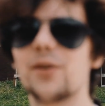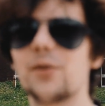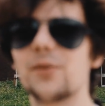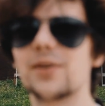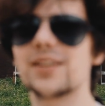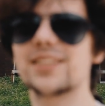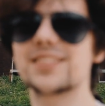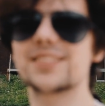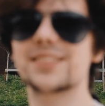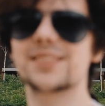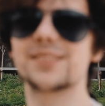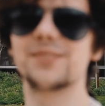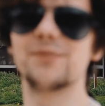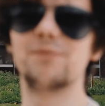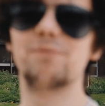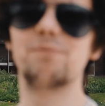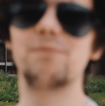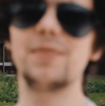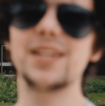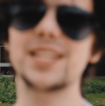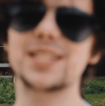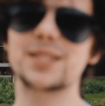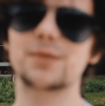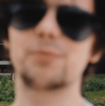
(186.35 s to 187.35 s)
Oh, it's
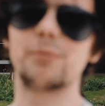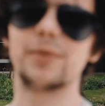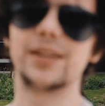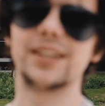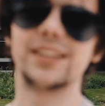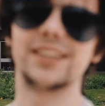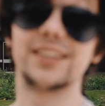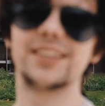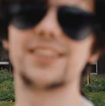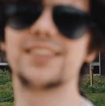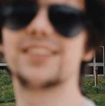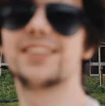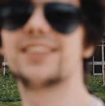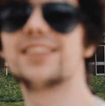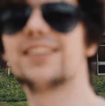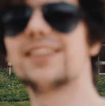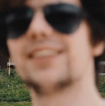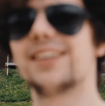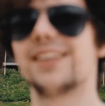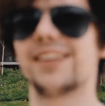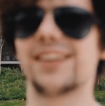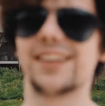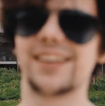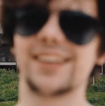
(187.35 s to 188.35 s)
missed me.
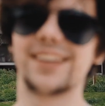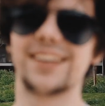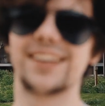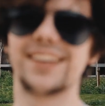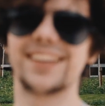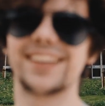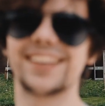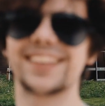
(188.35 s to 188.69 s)
Is it actually?